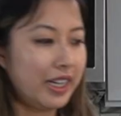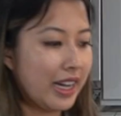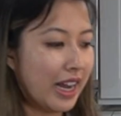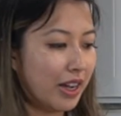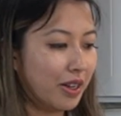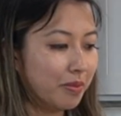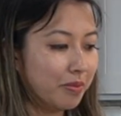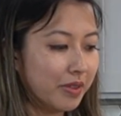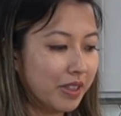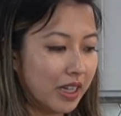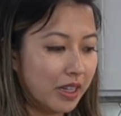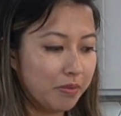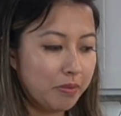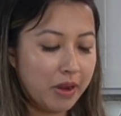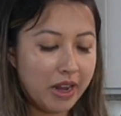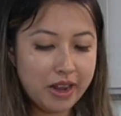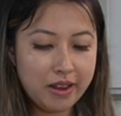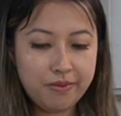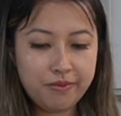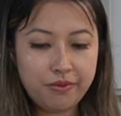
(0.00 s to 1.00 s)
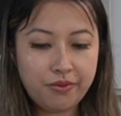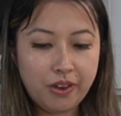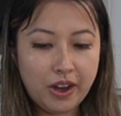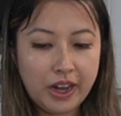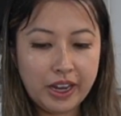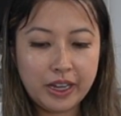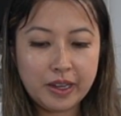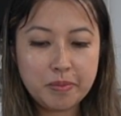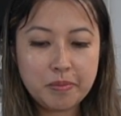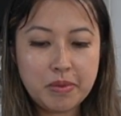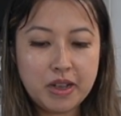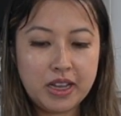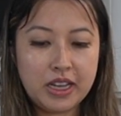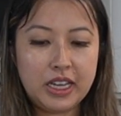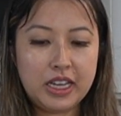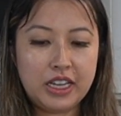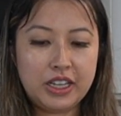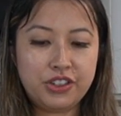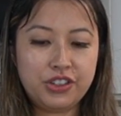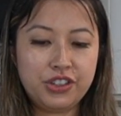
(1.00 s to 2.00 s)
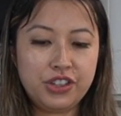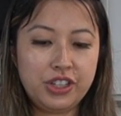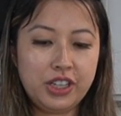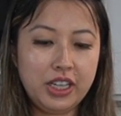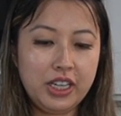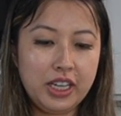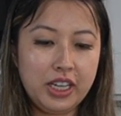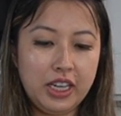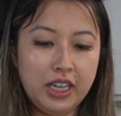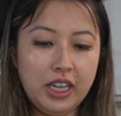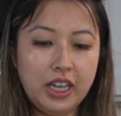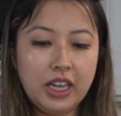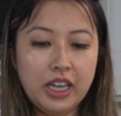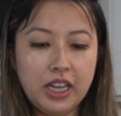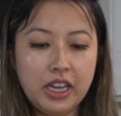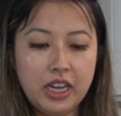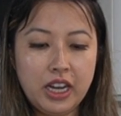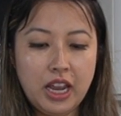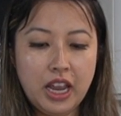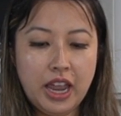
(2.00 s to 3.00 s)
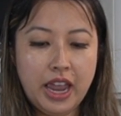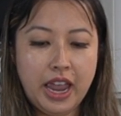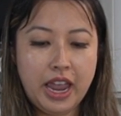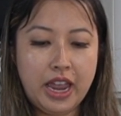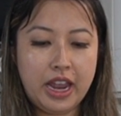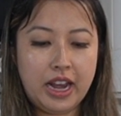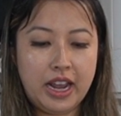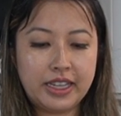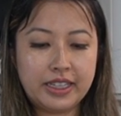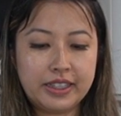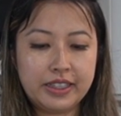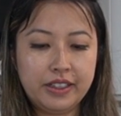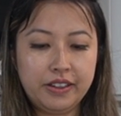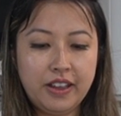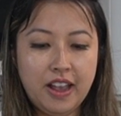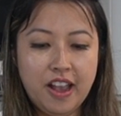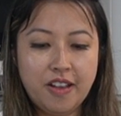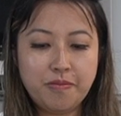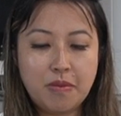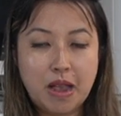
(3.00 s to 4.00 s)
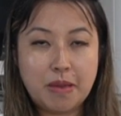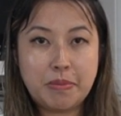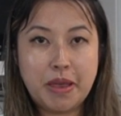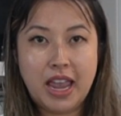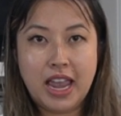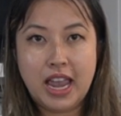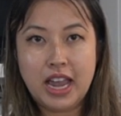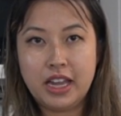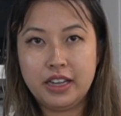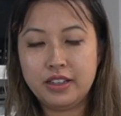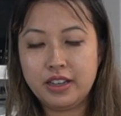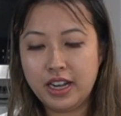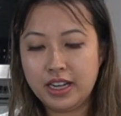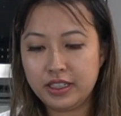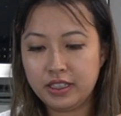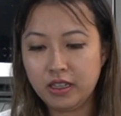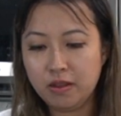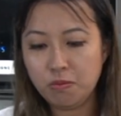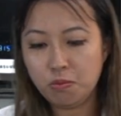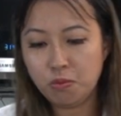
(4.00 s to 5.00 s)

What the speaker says: Now I'm done pan frying my chicken and I still have my pan nice and